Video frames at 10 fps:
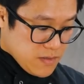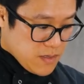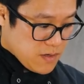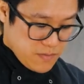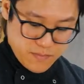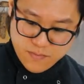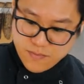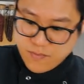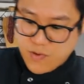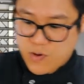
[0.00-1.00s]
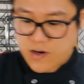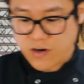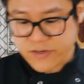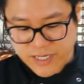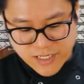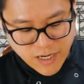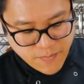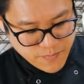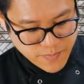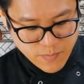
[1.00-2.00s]
So my wok clock set
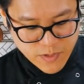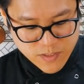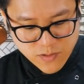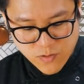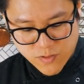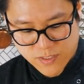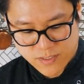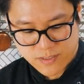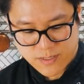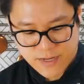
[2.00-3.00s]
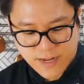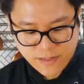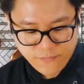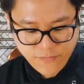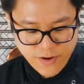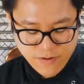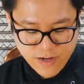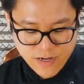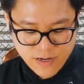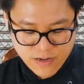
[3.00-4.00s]
up, my sauce at the
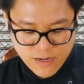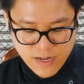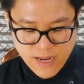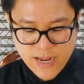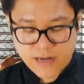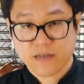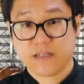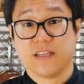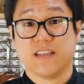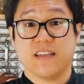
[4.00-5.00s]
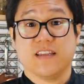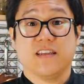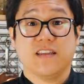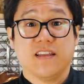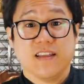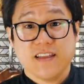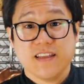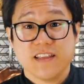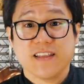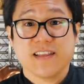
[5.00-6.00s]
very end.
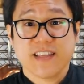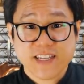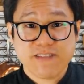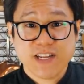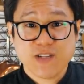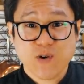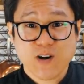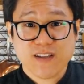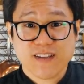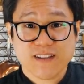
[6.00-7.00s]
Let's get ready to wok.